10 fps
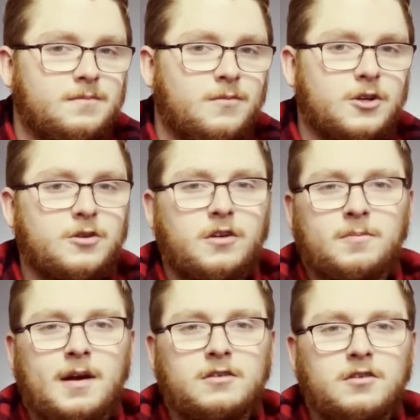what you
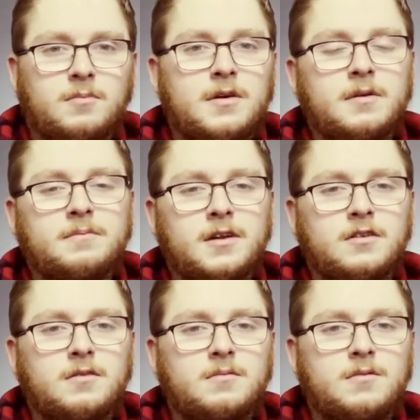expect it to be. It's a
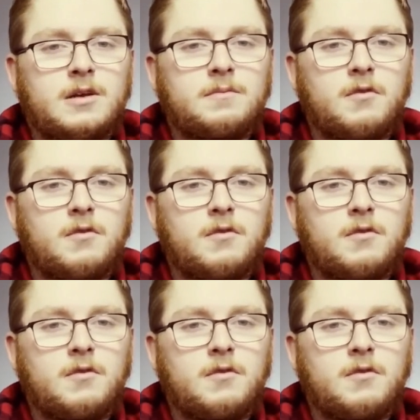deep